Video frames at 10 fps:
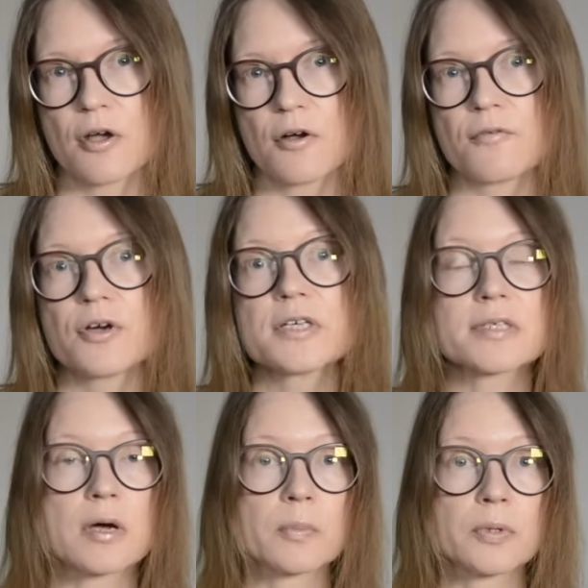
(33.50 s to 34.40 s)
For
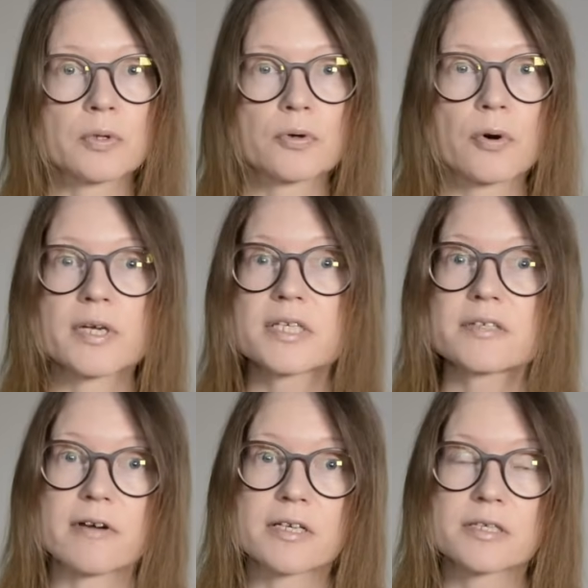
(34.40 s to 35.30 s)
example, chronic
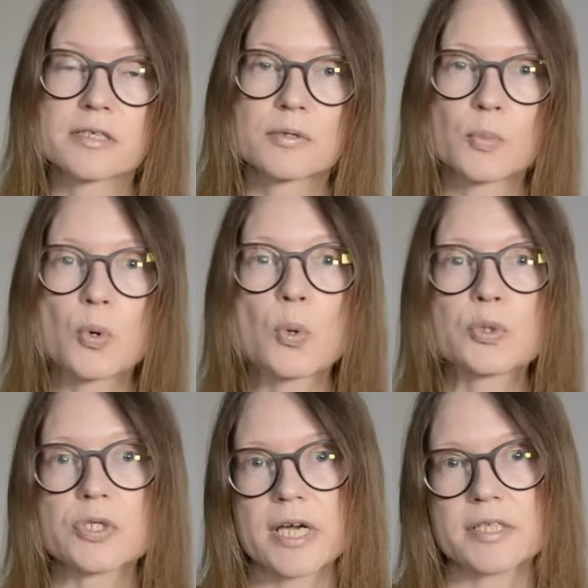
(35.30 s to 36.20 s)
stress, poor
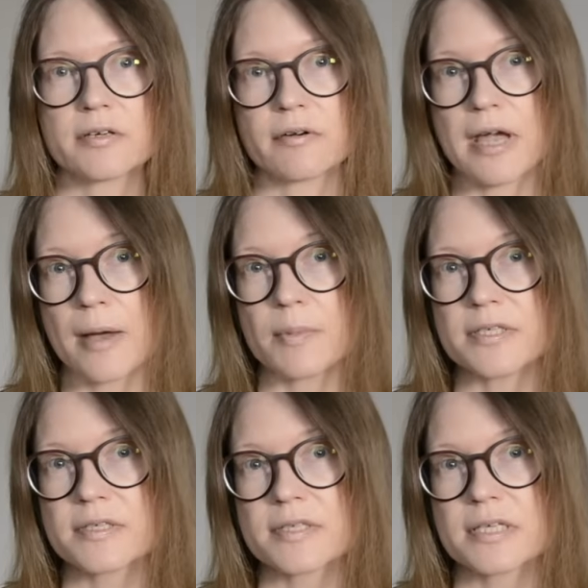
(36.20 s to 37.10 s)
dietary
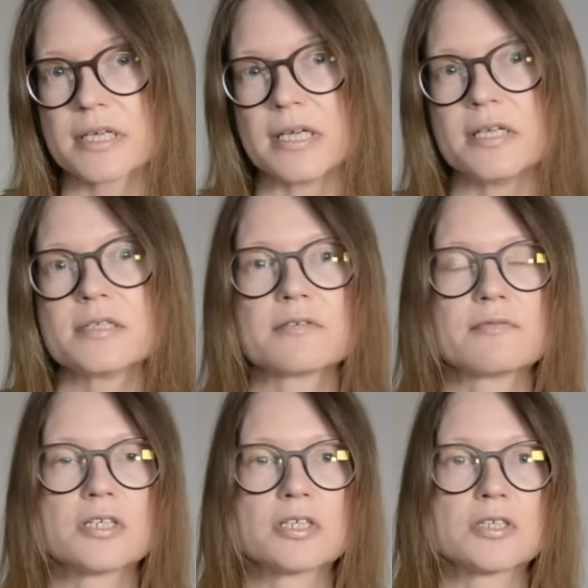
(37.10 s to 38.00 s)
habits,
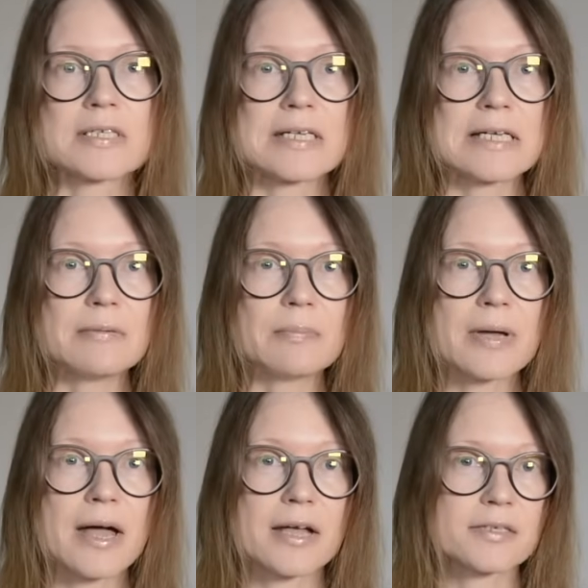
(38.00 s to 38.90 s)
insufficient sleep,
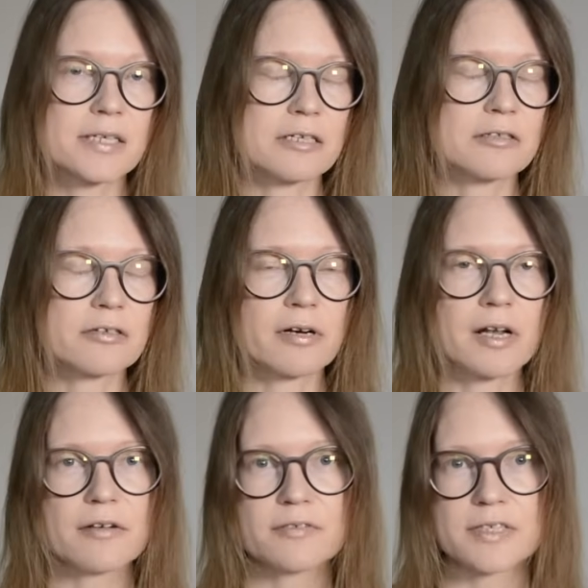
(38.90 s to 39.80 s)
and sedentary
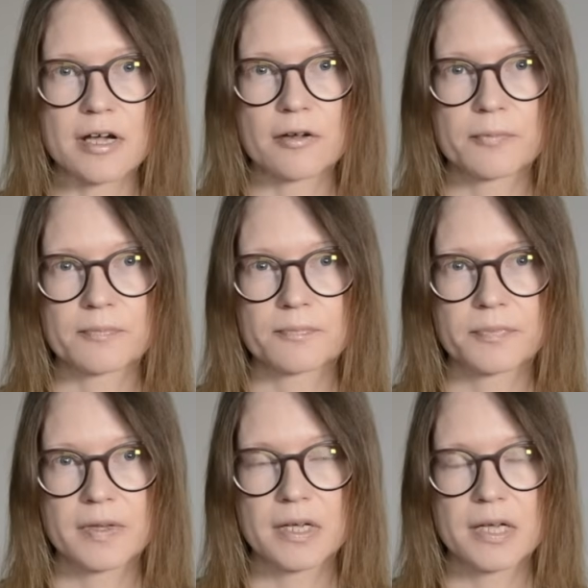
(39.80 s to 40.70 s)
lifestyle.
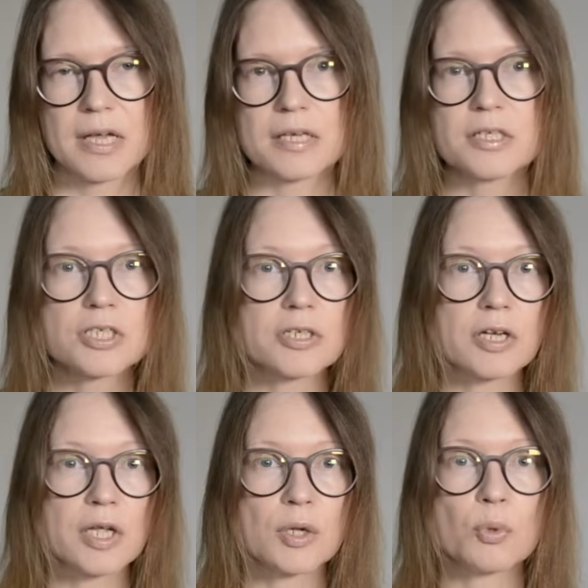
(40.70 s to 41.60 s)

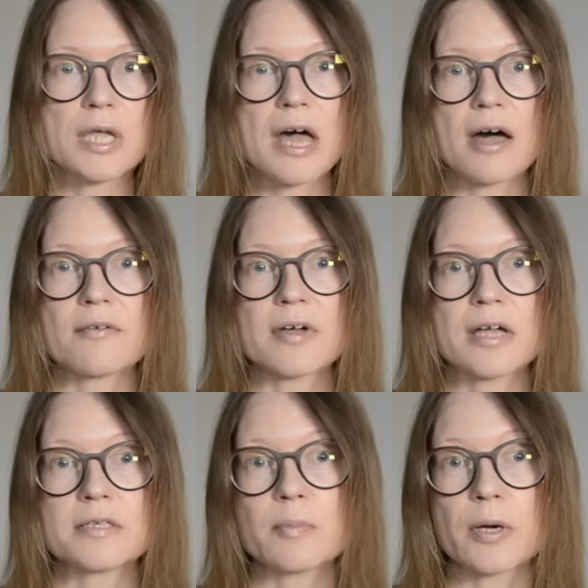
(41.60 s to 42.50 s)
Additionally, we have
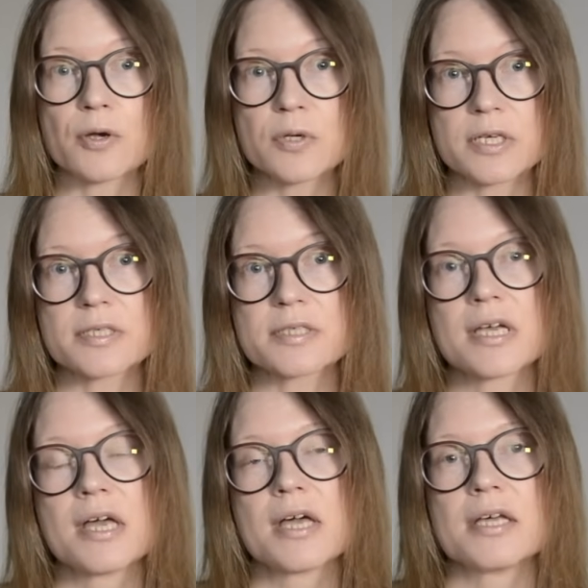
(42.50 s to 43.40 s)
antibiotics,
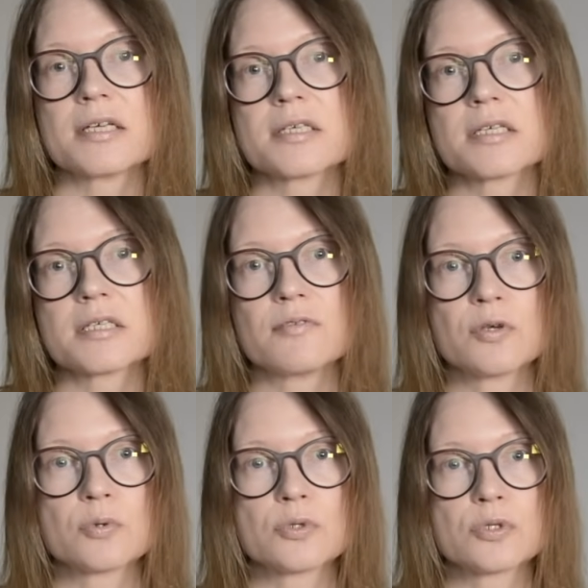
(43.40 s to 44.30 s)
excessive
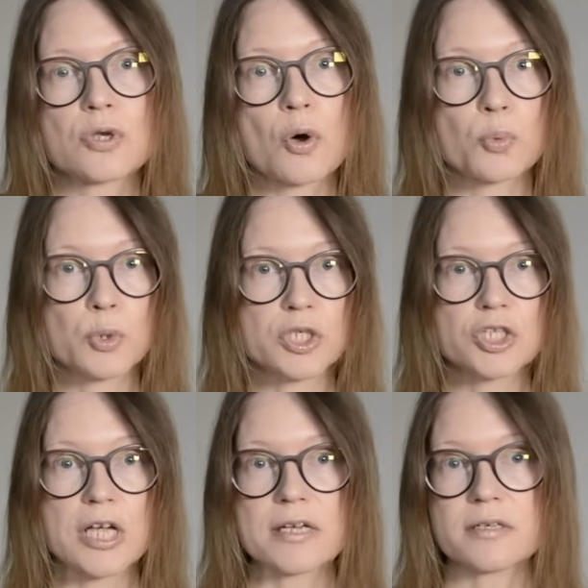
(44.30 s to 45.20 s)
use of
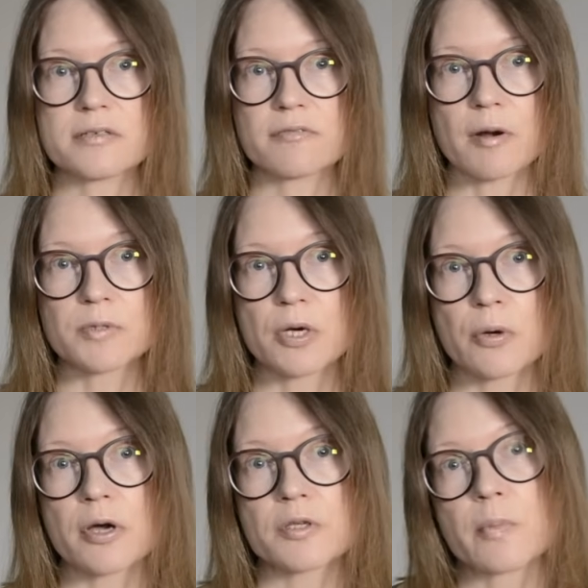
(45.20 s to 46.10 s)
which can disrupt our
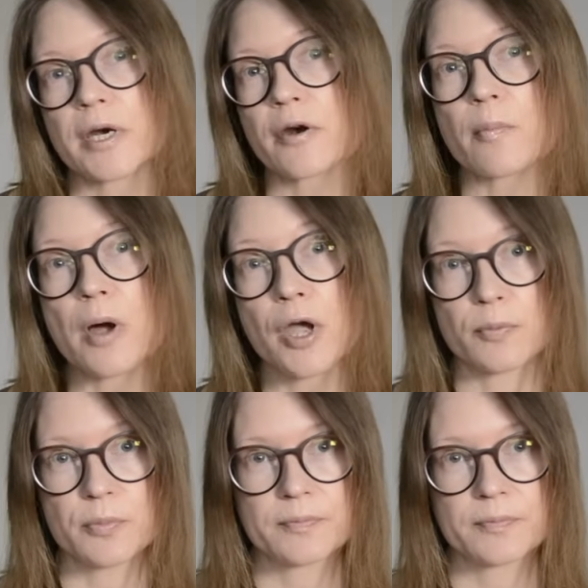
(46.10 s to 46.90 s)
gut microbiome.